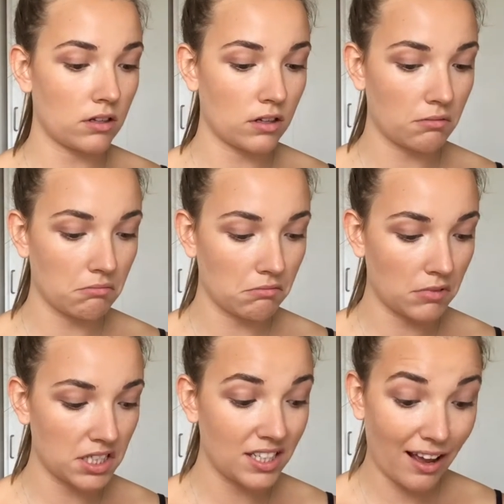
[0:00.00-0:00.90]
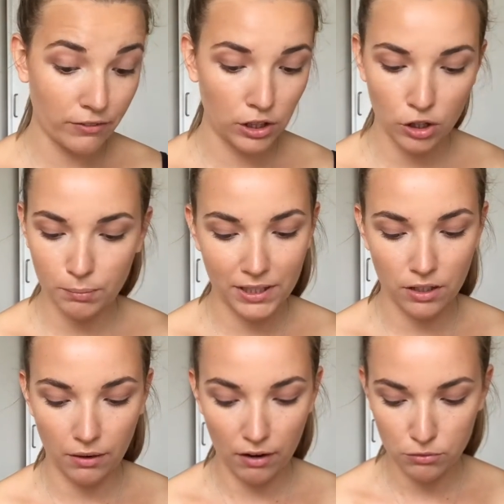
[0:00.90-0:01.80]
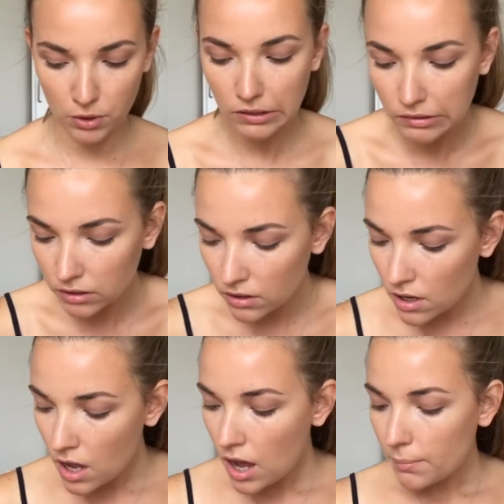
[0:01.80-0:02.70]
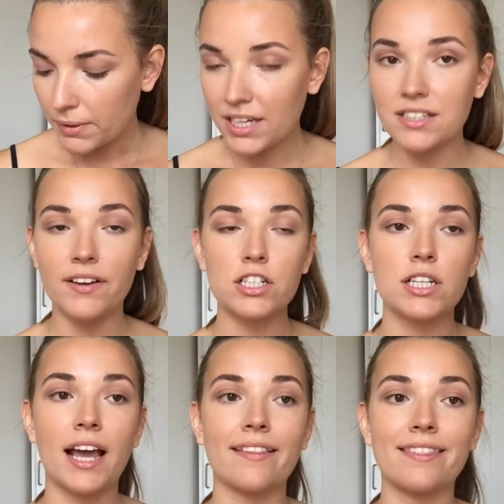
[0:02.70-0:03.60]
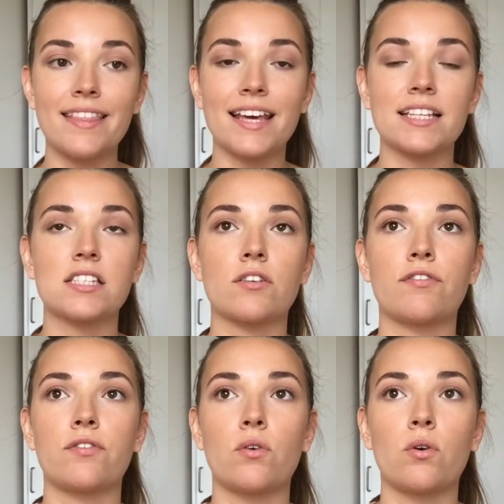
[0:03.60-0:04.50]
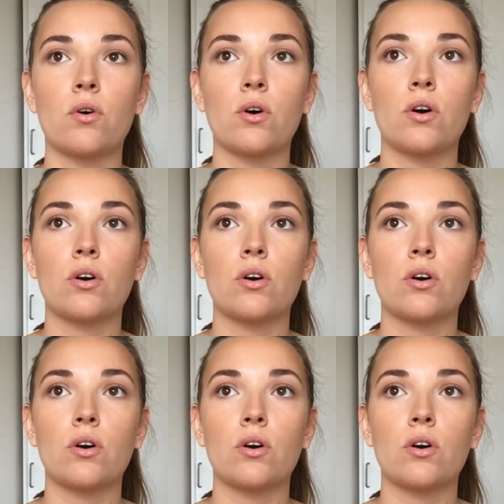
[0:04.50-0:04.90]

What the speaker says: I did have a look, but I don't have one because I've actually had this for